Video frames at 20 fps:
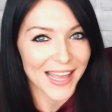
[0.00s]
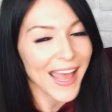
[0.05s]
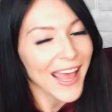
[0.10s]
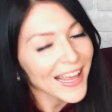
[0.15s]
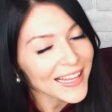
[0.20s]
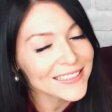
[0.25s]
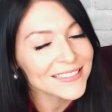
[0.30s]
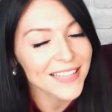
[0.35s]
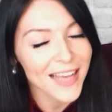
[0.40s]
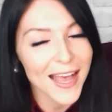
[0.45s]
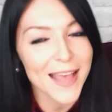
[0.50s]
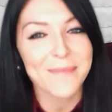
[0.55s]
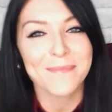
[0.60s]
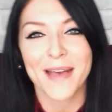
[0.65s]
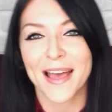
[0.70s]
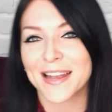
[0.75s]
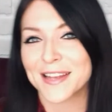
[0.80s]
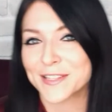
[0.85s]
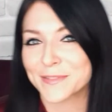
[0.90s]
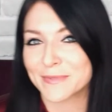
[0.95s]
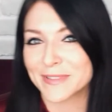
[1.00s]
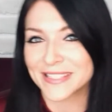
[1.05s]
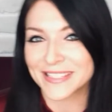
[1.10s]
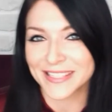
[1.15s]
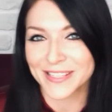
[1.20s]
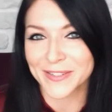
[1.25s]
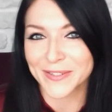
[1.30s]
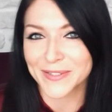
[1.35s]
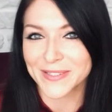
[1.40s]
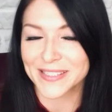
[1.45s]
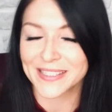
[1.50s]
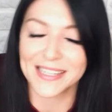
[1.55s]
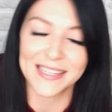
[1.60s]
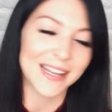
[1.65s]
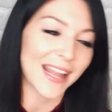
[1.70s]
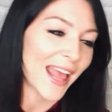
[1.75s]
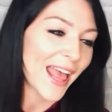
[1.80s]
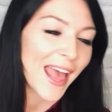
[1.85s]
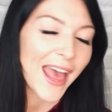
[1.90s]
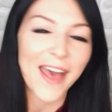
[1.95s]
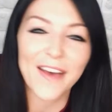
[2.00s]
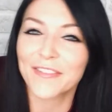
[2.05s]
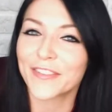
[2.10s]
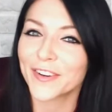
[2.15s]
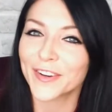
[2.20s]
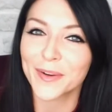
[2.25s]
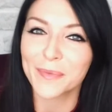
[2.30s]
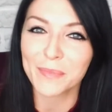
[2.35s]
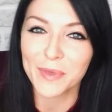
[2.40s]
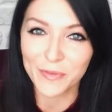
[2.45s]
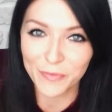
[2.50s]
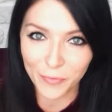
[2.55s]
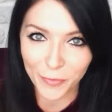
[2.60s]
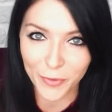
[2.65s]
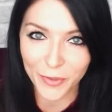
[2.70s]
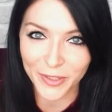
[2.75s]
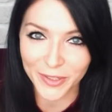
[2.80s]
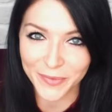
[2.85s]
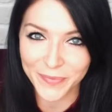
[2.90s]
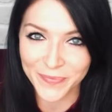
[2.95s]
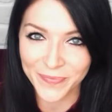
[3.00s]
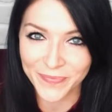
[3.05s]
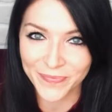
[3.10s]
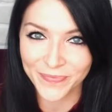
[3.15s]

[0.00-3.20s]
and time management skills than ever before.